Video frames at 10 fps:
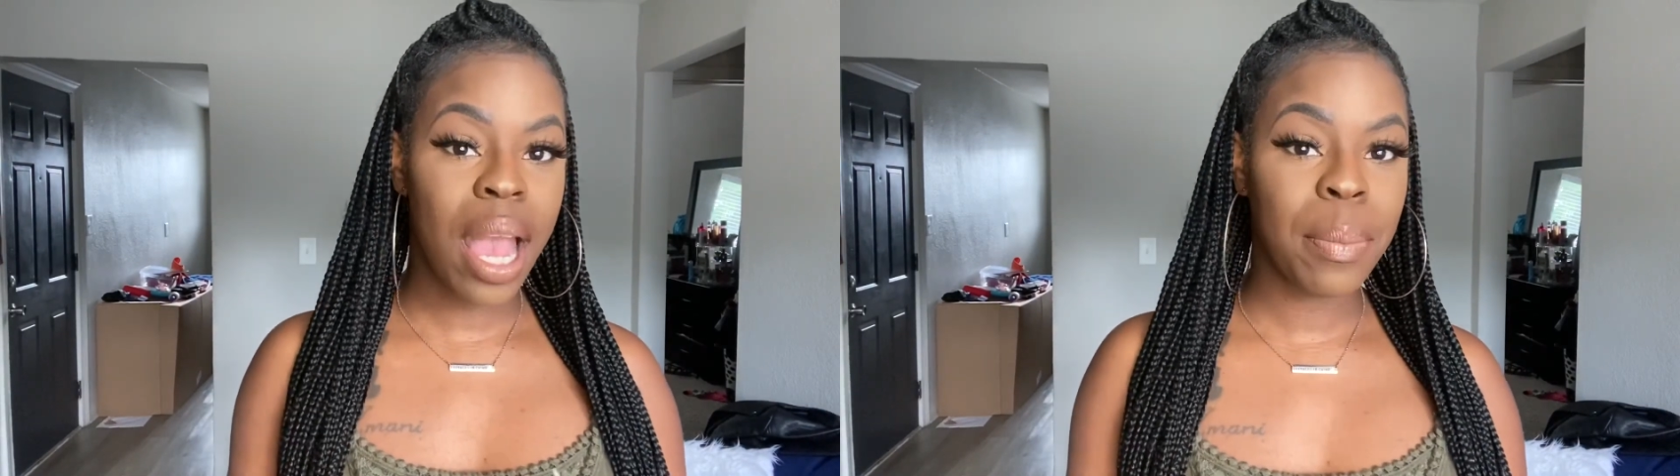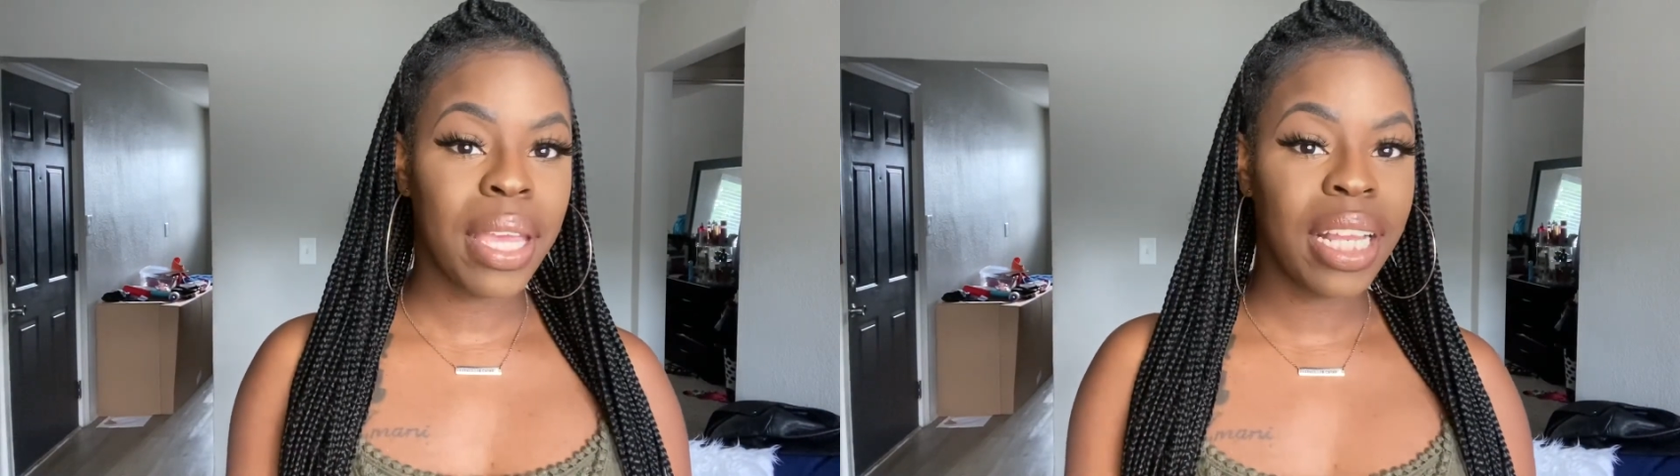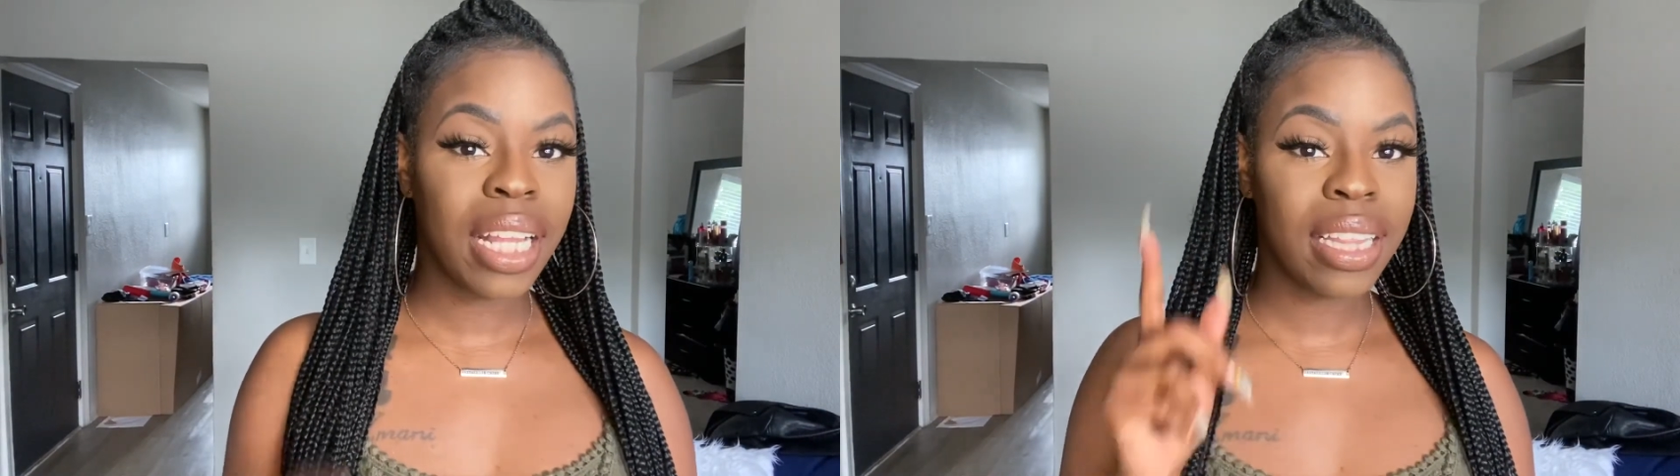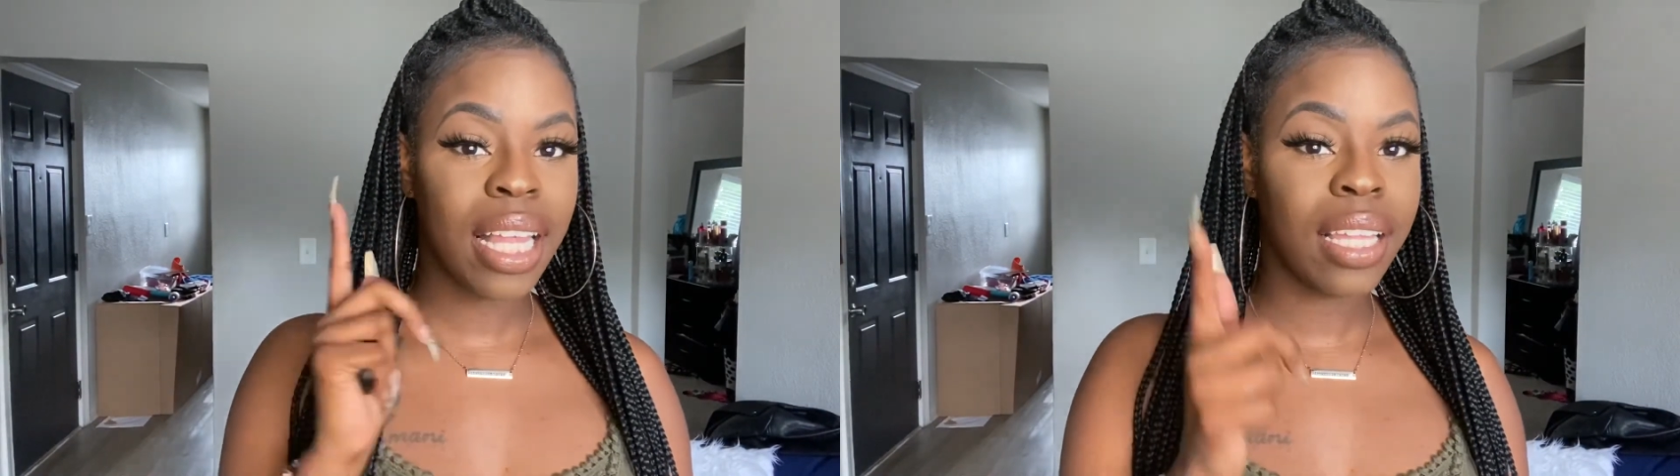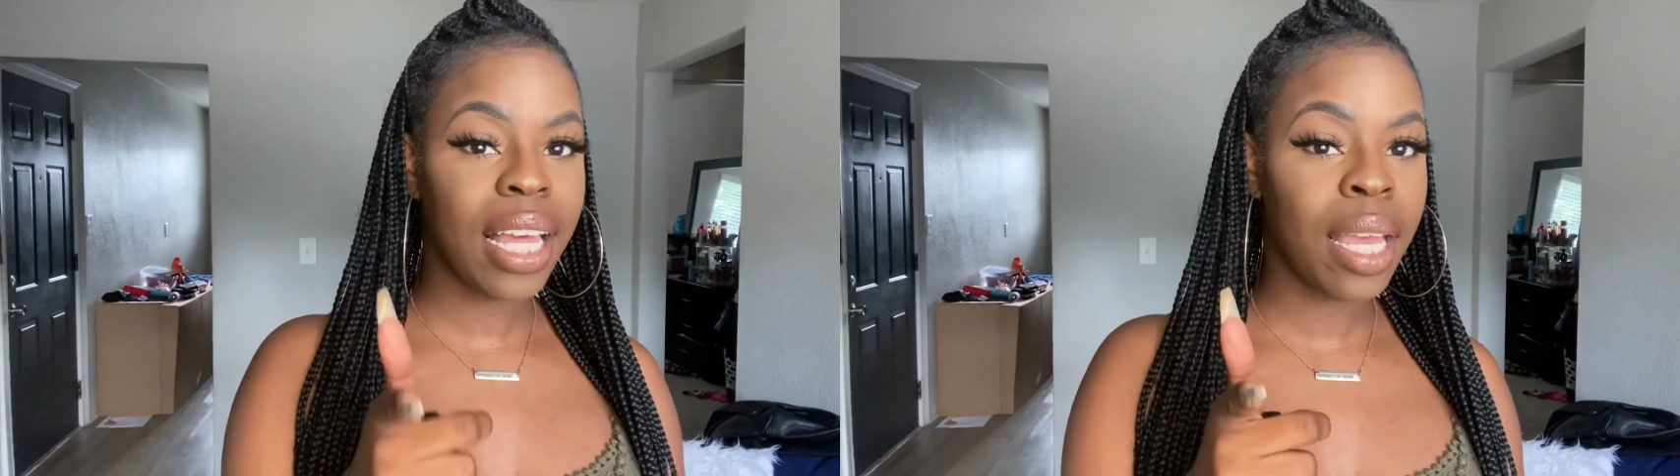and hit that
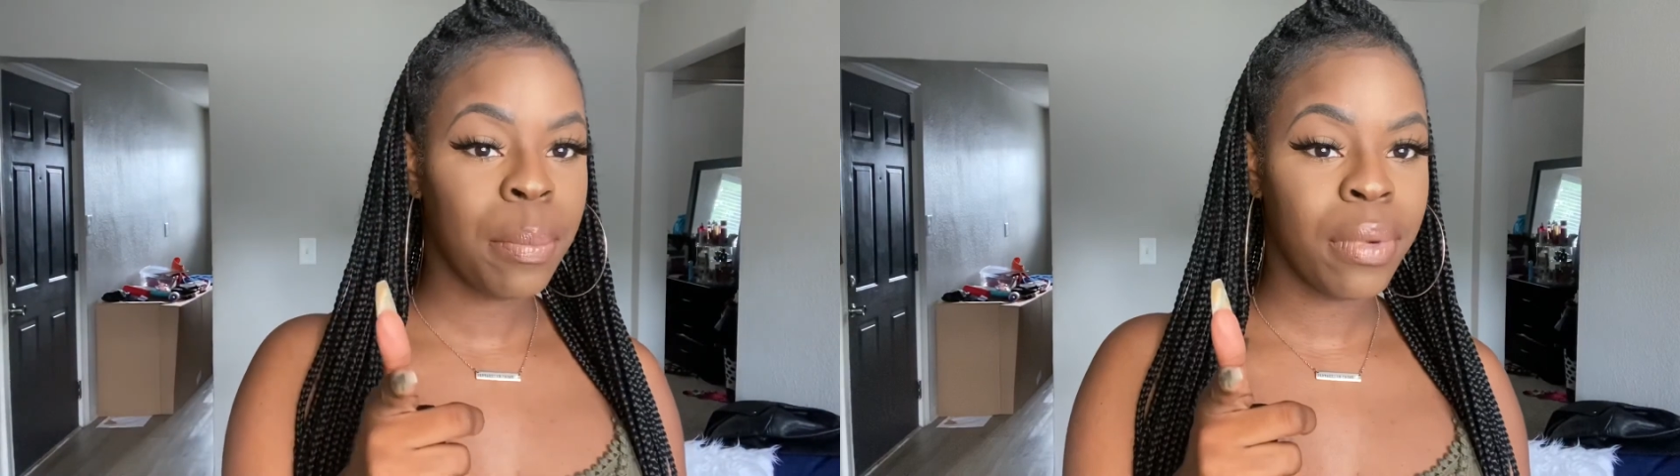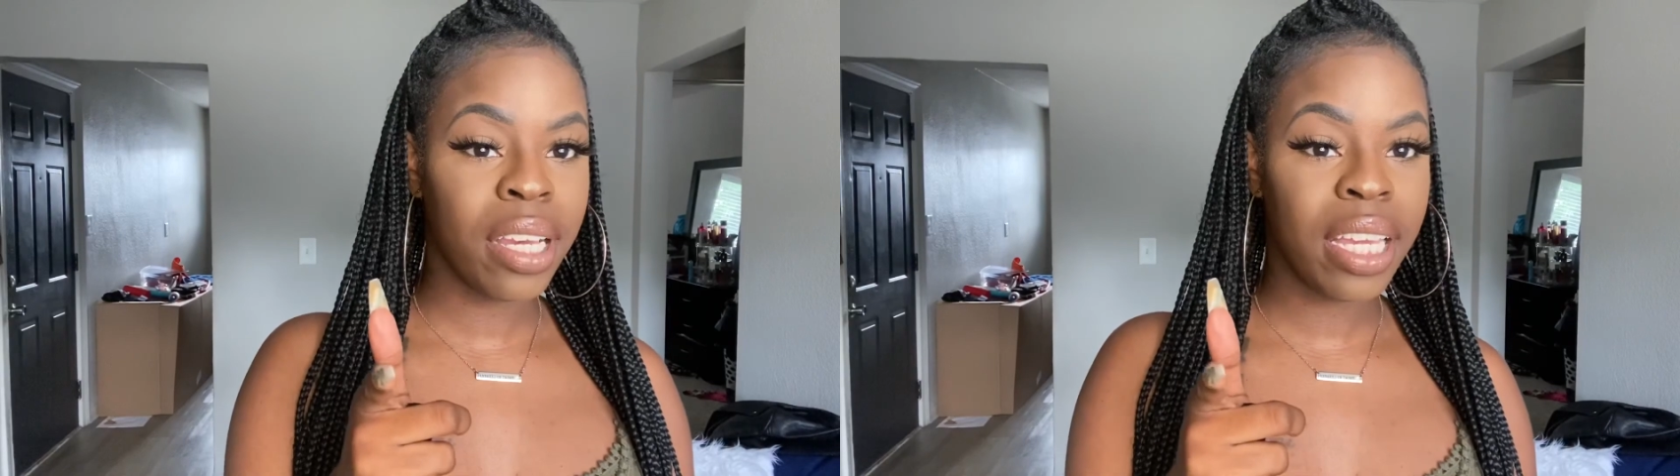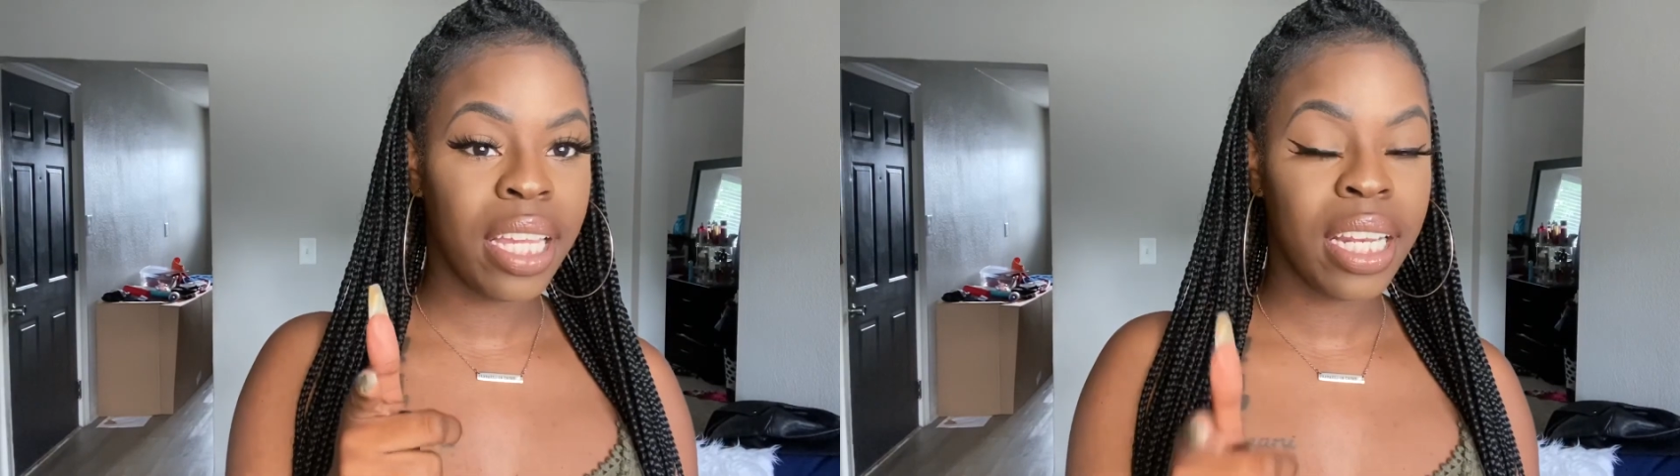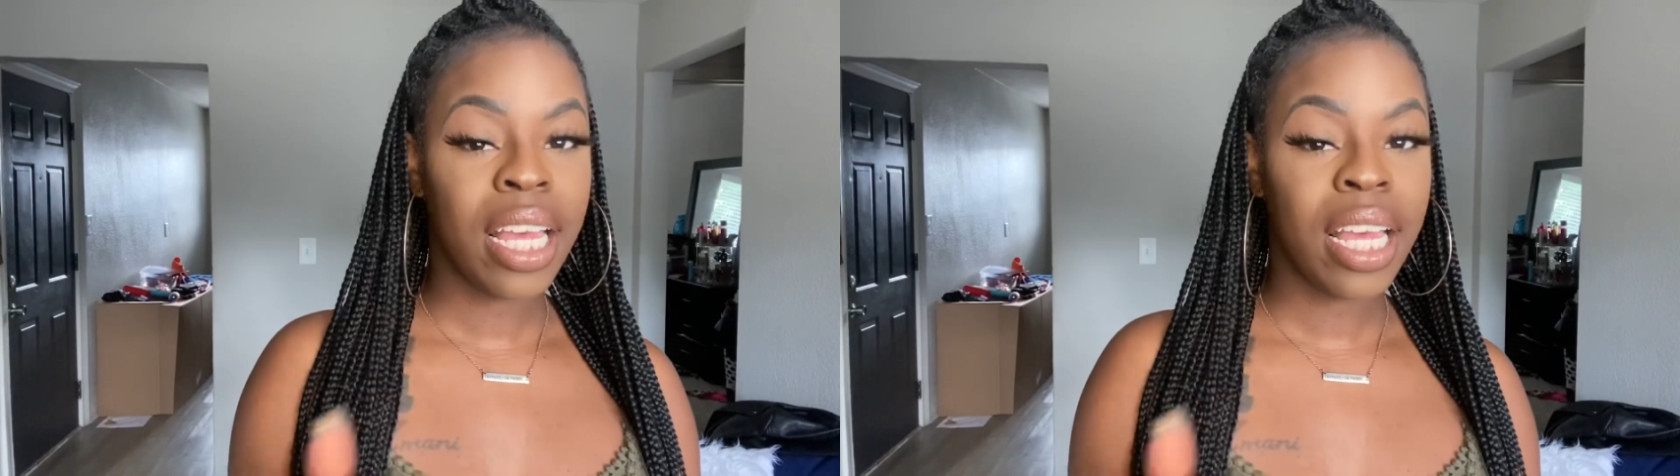like button.